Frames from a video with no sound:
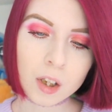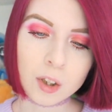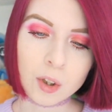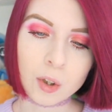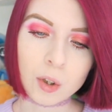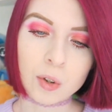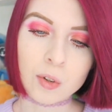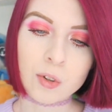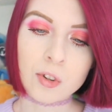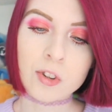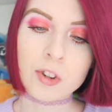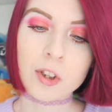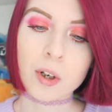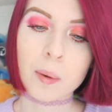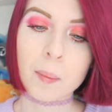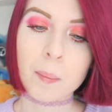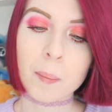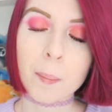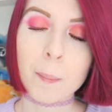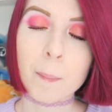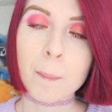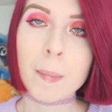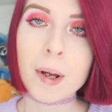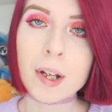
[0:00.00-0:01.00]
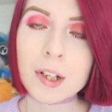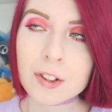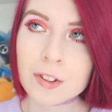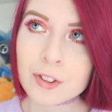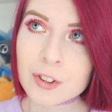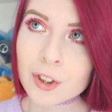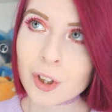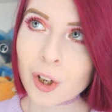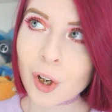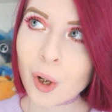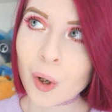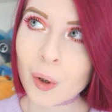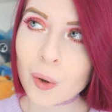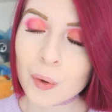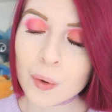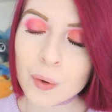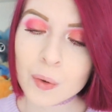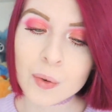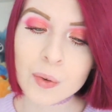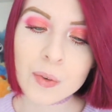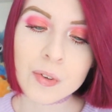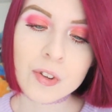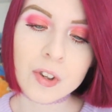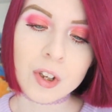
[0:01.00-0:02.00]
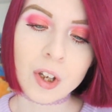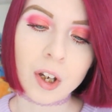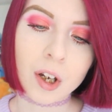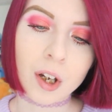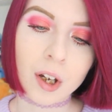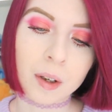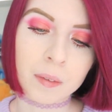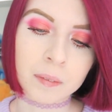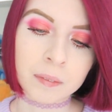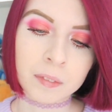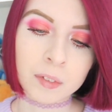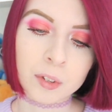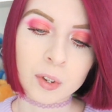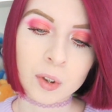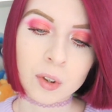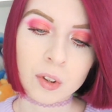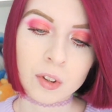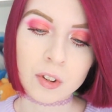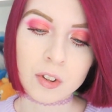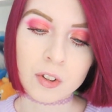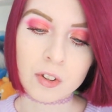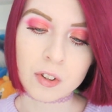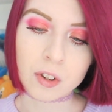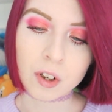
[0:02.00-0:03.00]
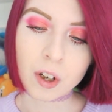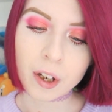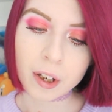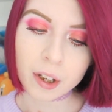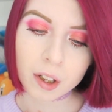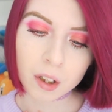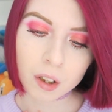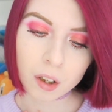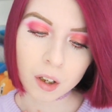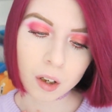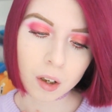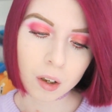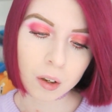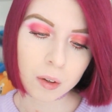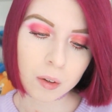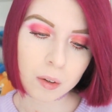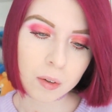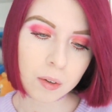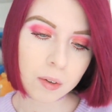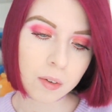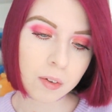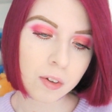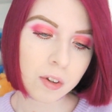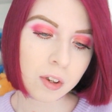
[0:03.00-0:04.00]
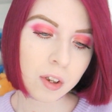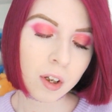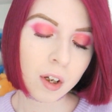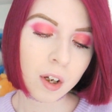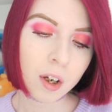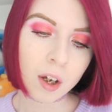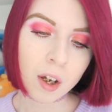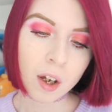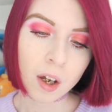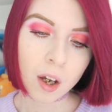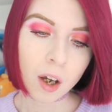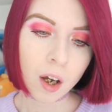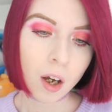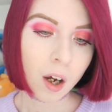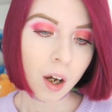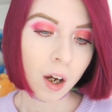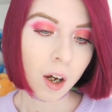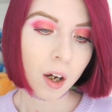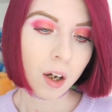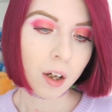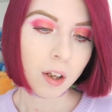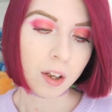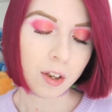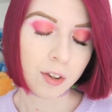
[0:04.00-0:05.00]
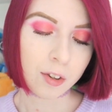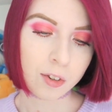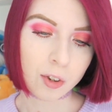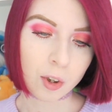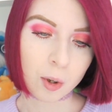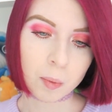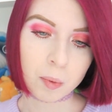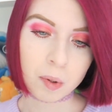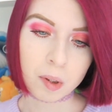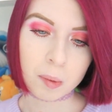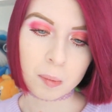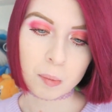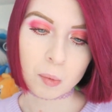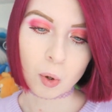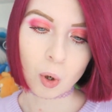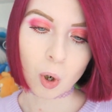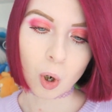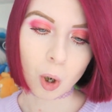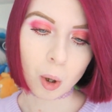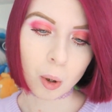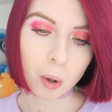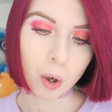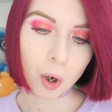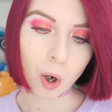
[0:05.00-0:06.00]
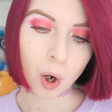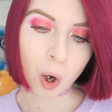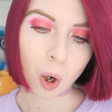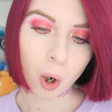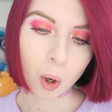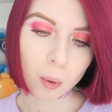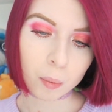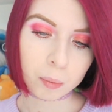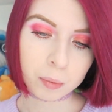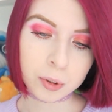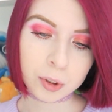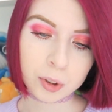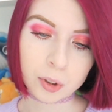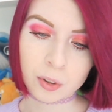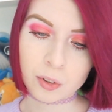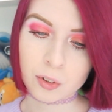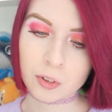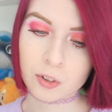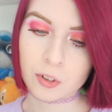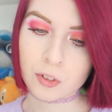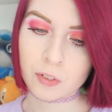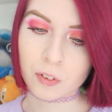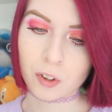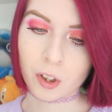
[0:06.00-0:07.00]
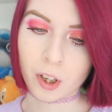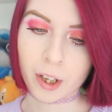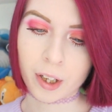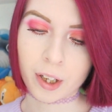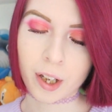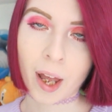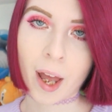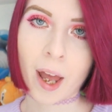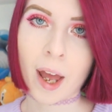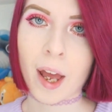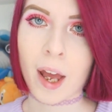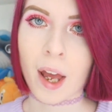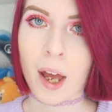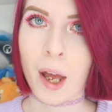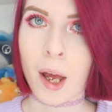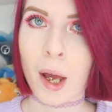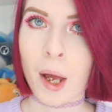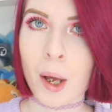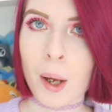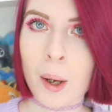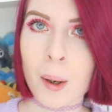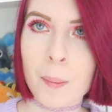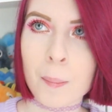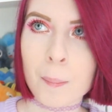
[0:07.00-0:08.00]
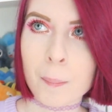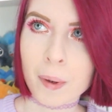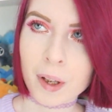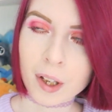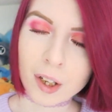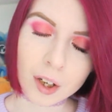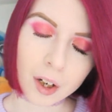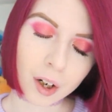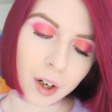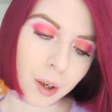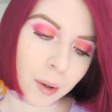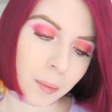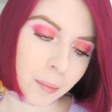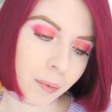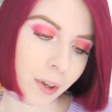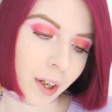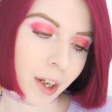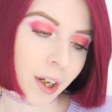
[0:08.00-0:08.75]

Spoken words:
you can sell men's clothes, you can design clothes. There's so many more options for like hair, makeup,